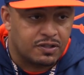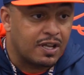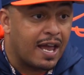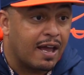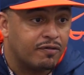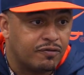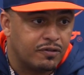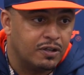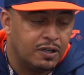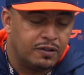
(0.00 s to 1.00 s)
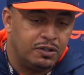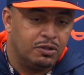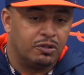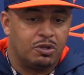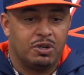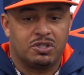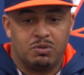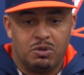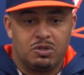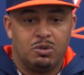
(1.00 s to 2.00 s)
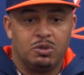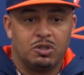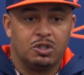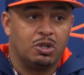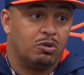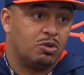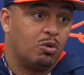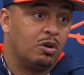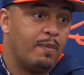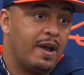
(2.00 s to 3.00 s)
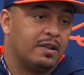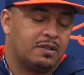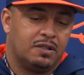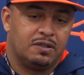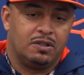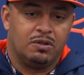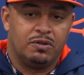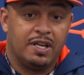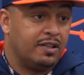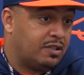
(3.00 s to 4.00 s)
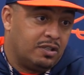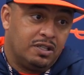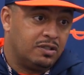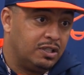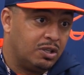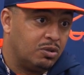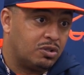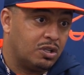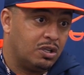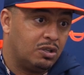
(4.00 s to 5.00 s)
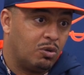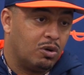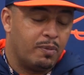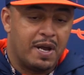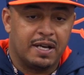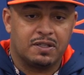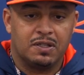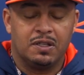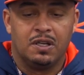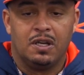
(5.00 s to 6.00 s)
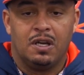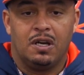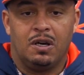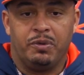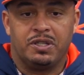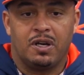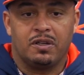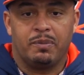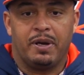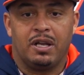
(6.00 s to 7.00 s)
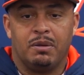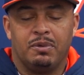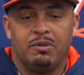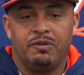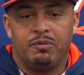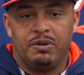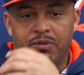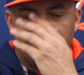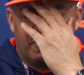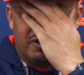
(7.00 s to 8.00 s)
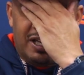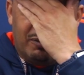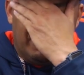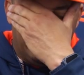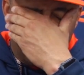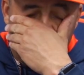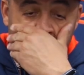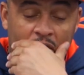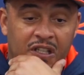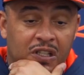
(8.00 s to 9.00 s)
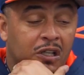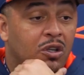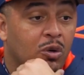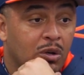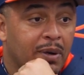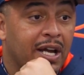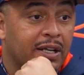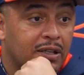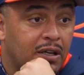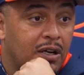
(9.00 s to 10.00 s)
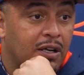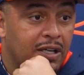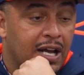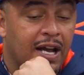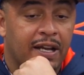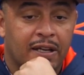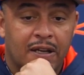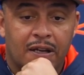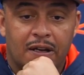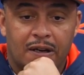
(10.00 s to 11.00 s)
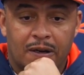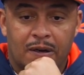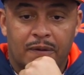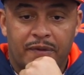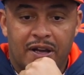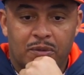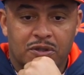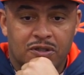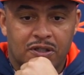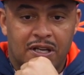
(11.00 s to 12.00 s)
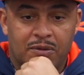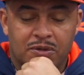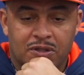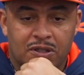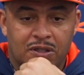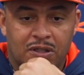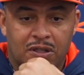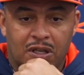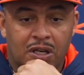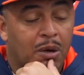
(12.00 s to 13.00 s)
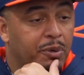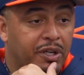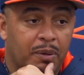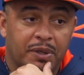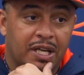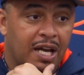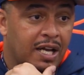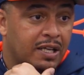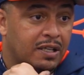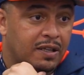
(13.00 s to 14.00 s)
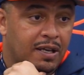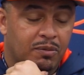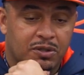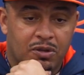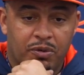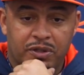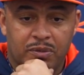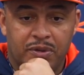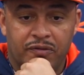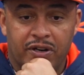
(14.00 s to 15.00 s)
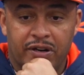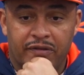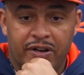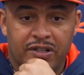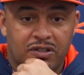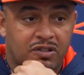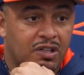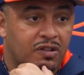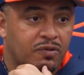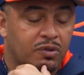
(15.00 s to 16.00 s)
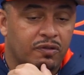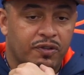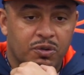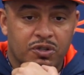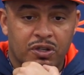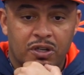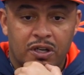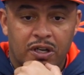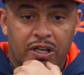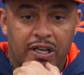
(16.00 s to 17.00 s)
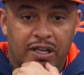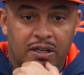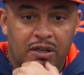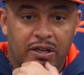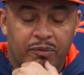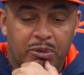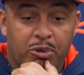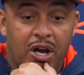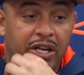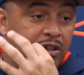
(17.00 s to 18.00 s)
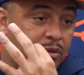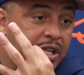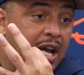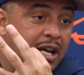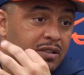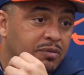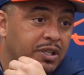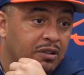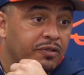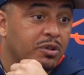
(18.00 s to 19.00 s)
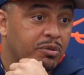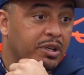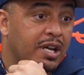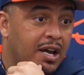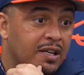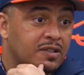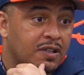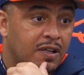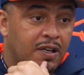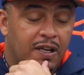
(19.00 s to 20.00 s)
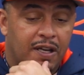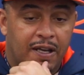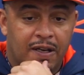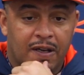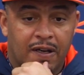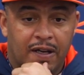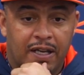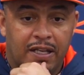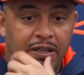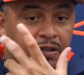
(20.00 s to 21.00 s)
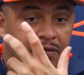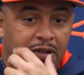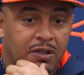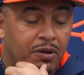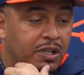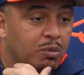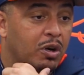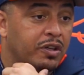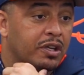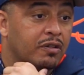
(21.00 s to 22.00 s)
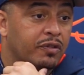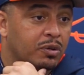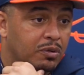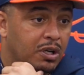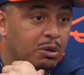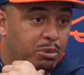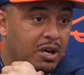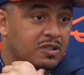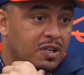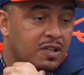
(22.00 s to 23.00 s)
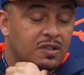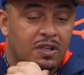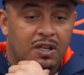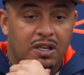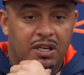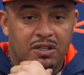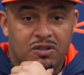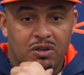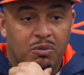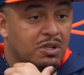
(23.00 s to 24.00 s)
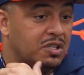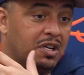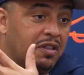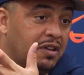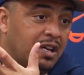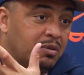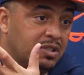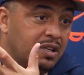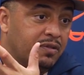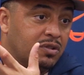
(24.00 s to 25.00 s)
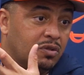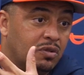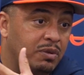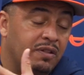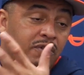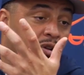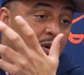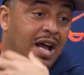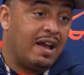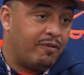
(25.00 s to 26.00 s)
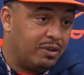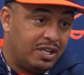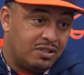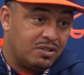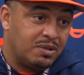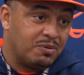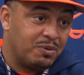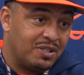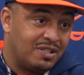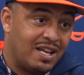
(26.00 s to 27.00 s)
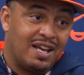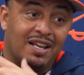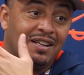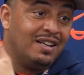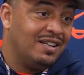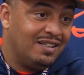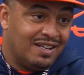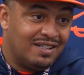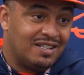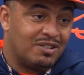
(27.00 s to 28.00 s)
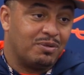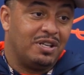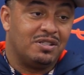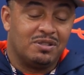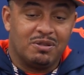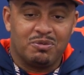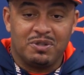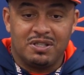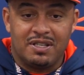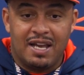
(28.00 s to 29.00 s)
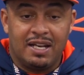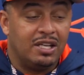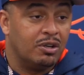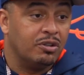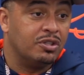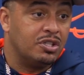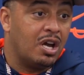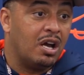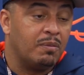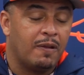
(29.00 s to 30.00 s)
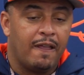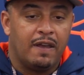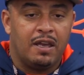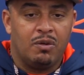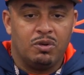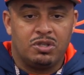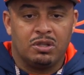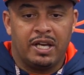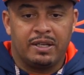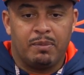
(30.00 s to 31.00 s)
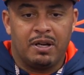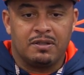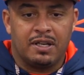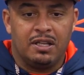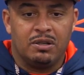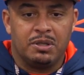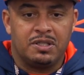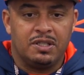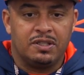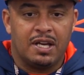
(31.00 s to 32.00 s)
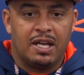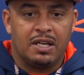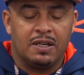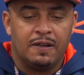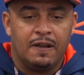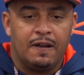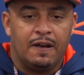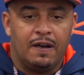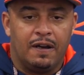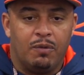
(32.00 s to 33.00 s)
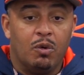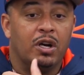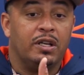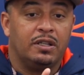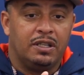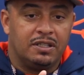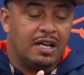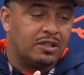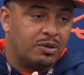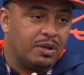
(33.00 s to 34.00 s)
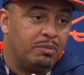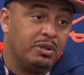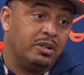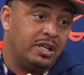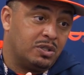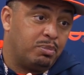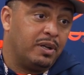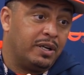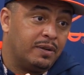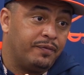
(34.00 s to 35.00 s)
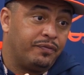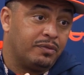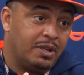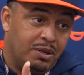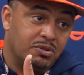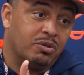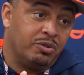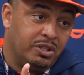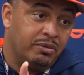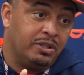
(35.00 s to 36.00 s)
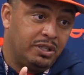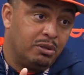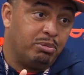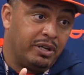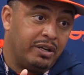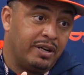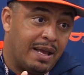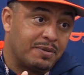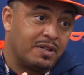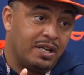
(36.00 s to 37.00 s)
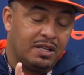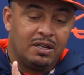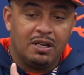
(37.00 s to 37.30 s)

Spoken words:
staff, you know, the question was who was going to coach quarterbacks, because, you know, Dez could easily coach quarterbacks, and we talked about it, but we felt like we needed to go get a young quarterback guy. That was an up and coming guy that was going to be very, very successful in the future. And we brought in three guys. We interviewed three guys, and he won the interview process. And so it wasn't anything that was given to him, even though I have relationships with his dad. Dez has relationships with his dad. He earned the job. And what you like about Taylor is he's got he's got the credibility as a player. And he was a really, really good player at App State.